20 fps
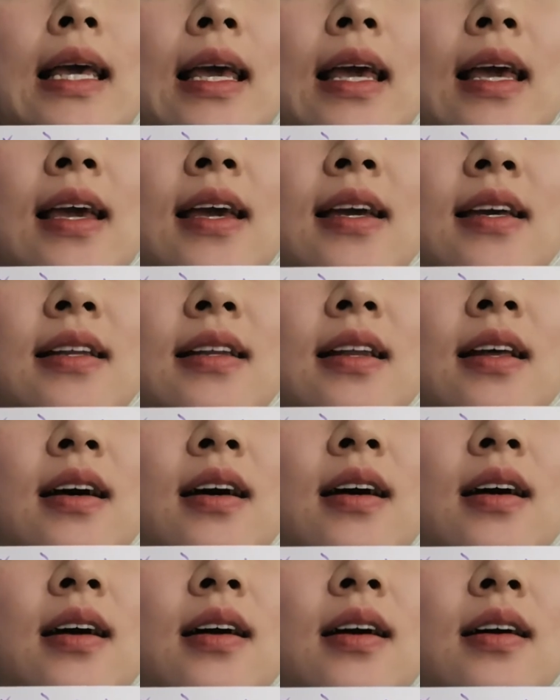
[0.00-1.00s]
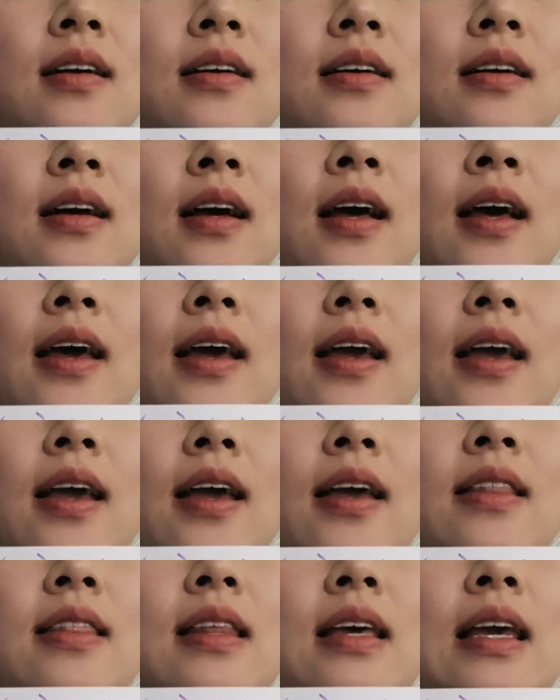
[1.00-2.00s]
in
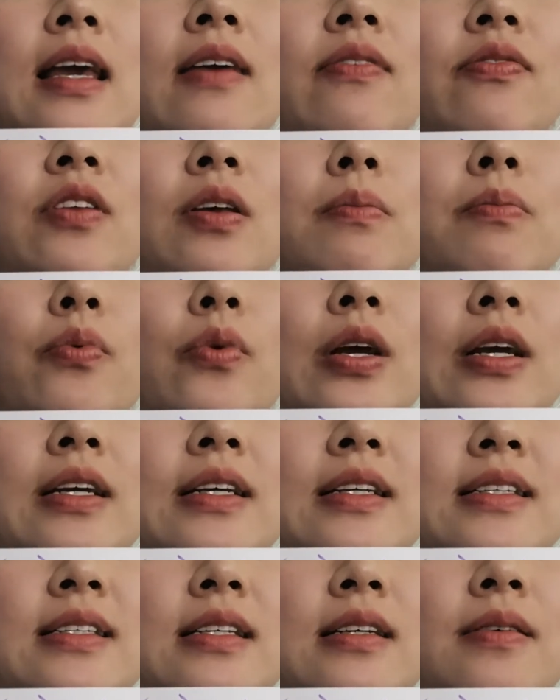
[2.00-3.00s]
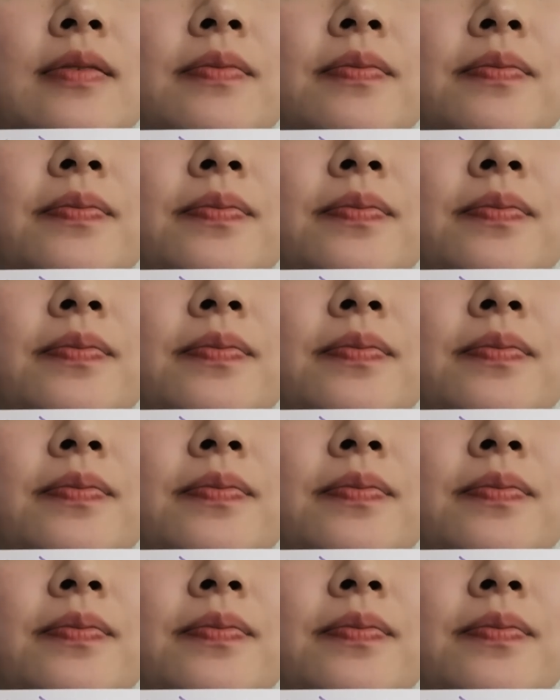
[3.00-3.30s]
the evening breeze,